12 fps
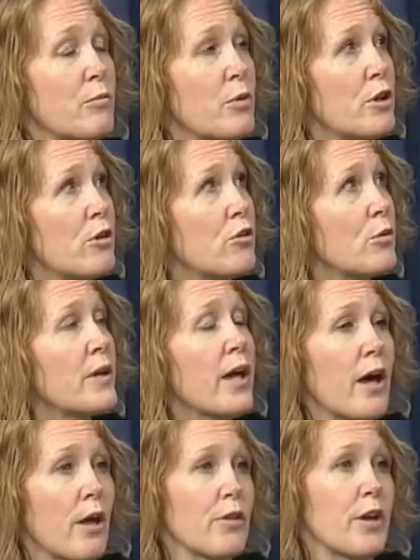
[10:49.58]
when you're doing a
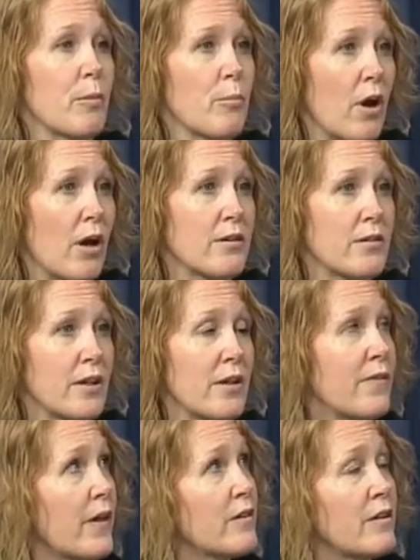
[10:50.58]
healthcare proxy,
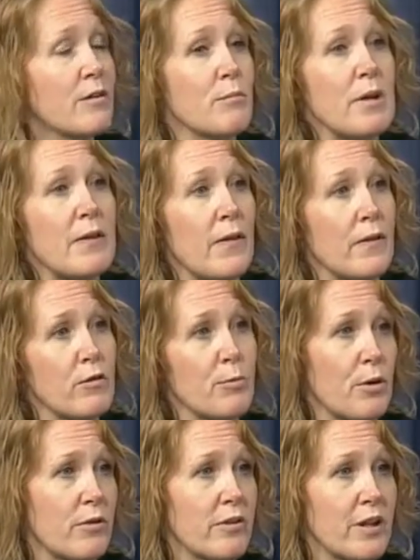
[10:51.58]
that doesn't mean that this
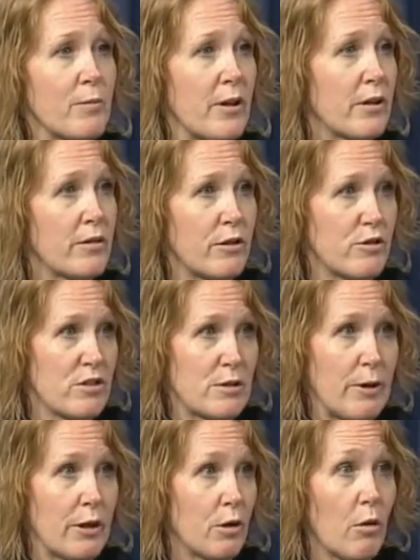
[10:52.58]
person can make decisions
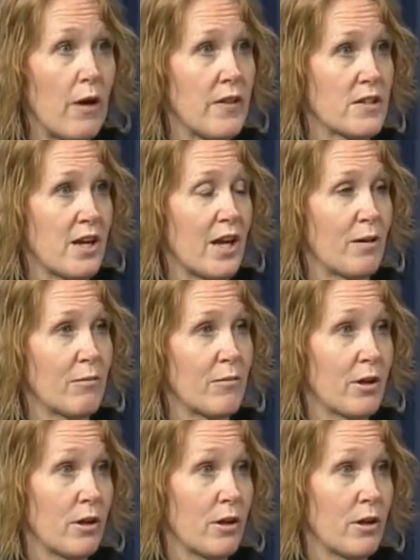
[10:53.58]
about you all the time.